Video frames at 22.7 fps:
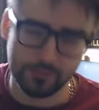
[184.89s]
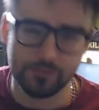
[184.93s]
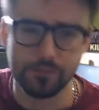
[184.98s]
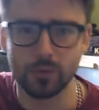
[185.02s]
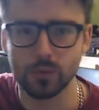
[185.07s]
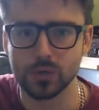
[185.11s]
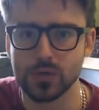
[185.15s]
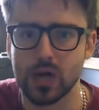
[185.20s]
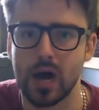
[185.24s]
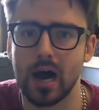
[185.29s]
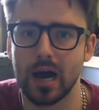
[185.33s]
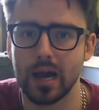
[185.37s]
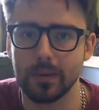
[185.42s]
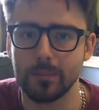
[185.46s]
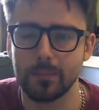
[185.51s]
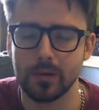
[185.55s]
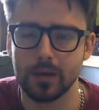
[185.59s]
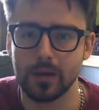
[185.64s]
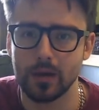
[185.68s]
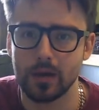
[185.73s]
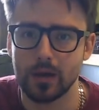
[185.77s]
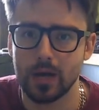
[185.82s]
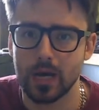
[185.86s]
or time,
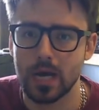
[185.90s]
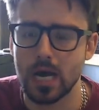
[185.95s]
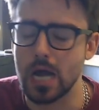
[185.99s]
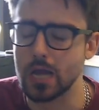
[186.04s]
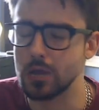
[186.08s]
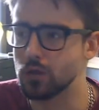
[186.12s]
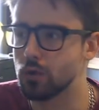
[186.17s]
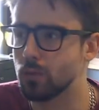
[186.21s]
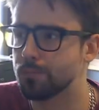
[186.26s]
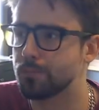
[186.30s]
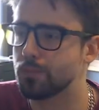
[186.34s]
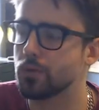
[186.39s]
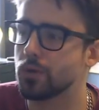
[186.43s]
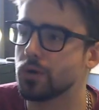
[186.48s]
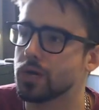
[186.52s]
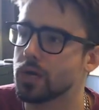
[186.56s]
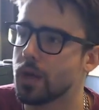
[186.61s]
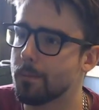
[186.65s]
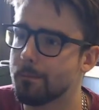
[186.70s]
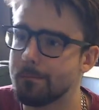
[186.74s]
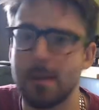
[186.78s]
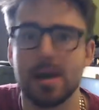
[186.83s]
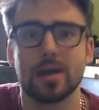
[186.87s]
and you're
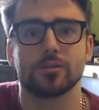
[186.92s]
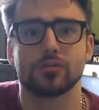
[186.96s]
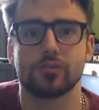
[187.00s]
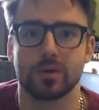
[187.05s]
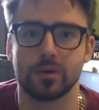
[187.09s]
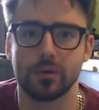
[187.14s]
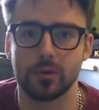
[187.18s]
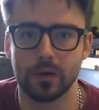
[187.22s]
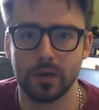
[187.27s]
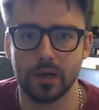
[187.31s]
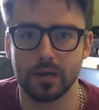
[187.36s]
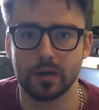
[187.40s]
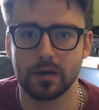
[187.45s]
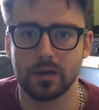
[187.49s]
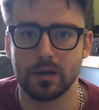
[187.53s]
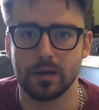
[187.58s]
putting a metric on it.